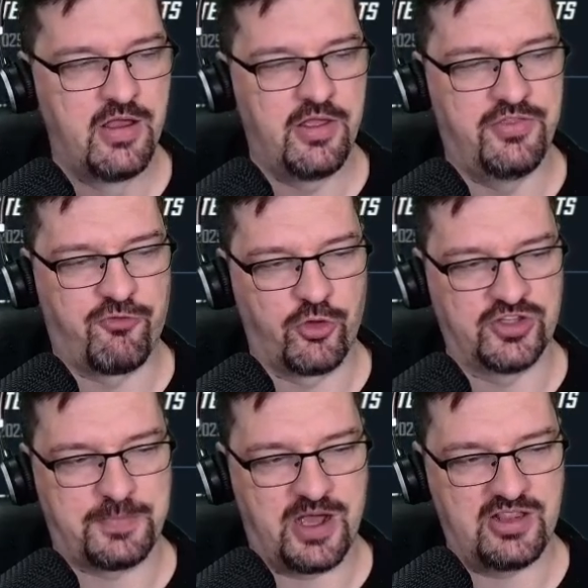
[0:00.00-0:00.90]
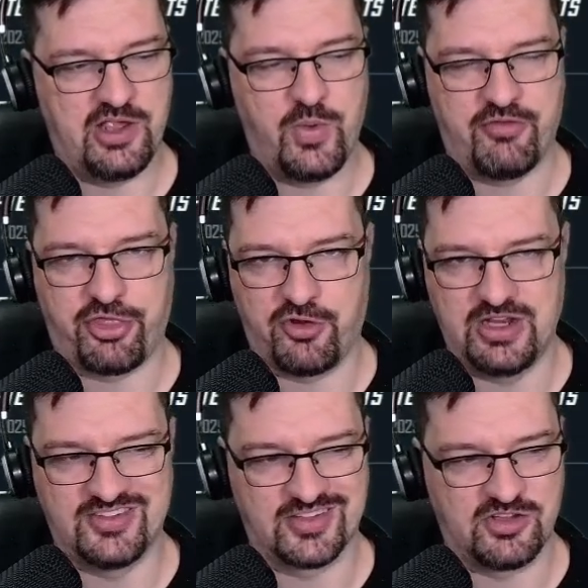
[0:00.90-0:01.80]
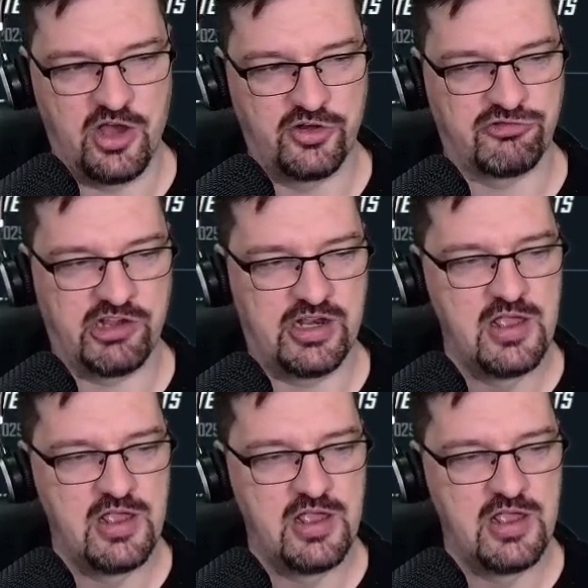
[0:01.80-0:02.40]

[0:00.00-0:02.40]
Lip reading: For the spotlight, we have 3,600.